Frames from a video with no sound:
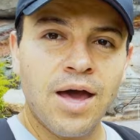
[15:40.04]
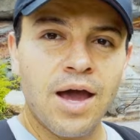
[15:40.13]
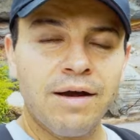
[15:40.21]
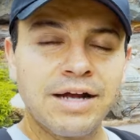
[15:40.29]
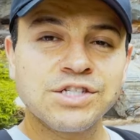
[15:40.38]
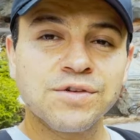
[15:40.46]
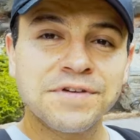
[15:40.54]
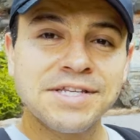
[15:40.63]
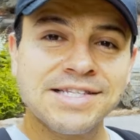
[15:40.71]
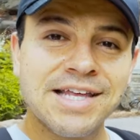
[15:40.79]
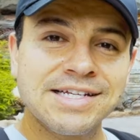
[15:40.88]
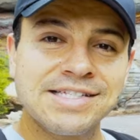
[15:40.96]
All right, so for
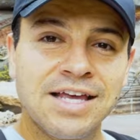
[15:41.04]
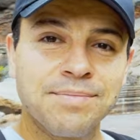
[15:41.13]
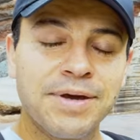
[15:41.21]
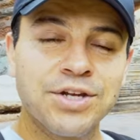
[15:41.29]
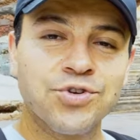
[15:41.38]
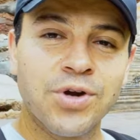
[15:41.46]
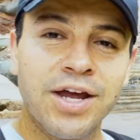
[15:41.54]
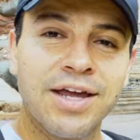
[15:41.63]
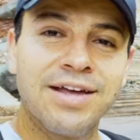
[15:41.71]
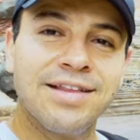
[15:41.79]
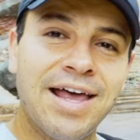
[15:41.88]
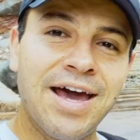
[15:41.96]
this next tip and trick,
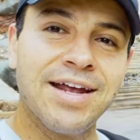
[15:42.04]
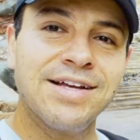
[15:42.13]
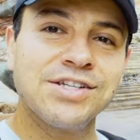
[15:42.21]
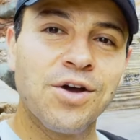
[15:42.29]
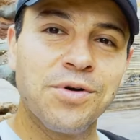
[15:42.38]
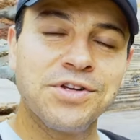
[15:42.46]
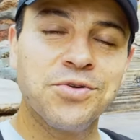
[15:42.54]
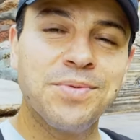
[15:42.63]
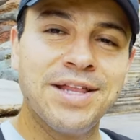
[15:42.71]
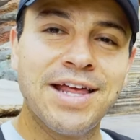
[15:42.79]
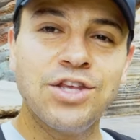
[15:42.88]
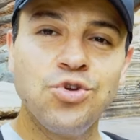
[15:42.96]
that is going to
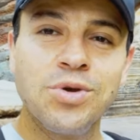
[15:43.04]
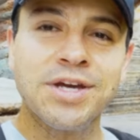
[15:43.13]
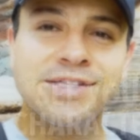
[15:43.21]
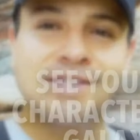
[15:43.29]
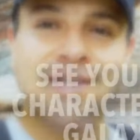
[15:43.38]
be that you can